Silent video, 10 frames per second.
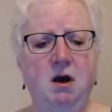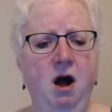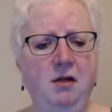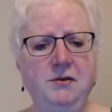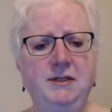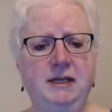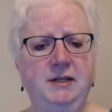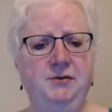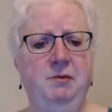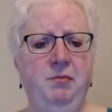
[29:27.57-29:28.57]
All those
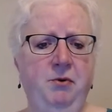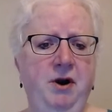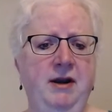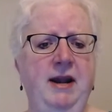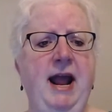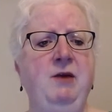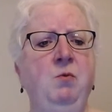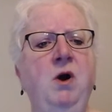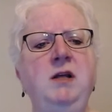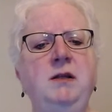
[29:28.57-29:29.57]
things are important. And
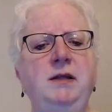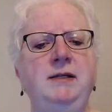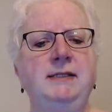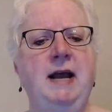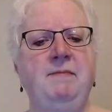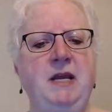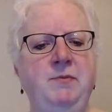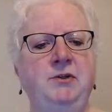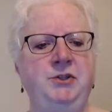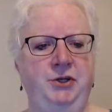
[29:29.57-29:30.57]
one of the things that
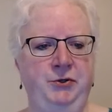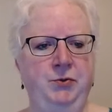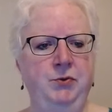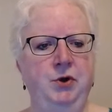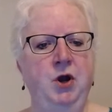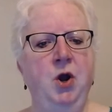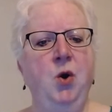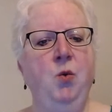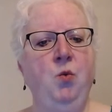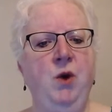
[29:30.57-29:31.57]
people do
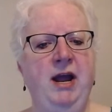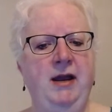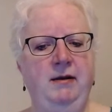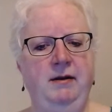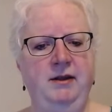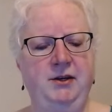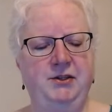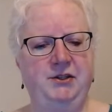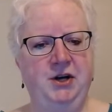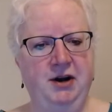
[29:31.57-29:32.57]
when they're
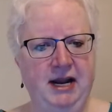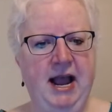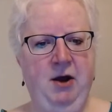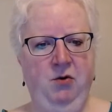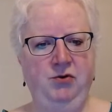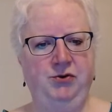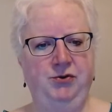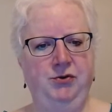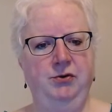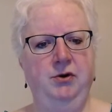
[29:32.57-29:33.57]
starting out
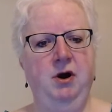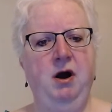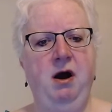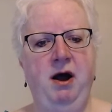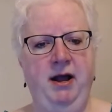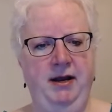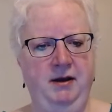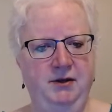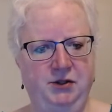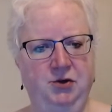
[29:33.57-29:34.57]
on
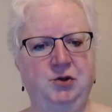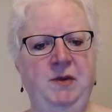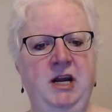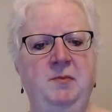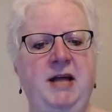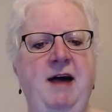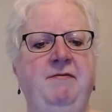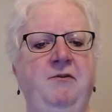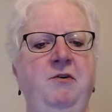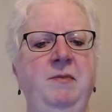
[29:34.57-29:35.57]
a social media
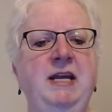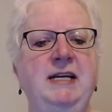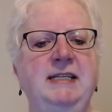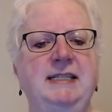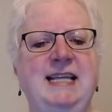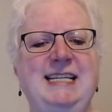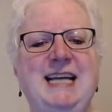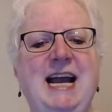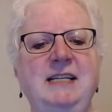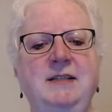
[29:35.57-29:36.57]
platform is they
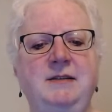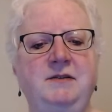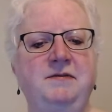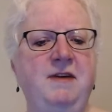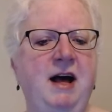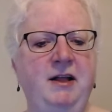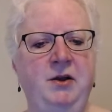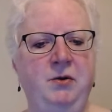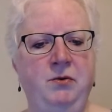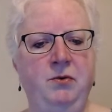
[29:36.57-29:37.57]
tend to
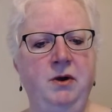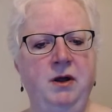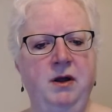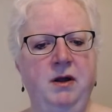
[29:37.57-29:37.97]
follow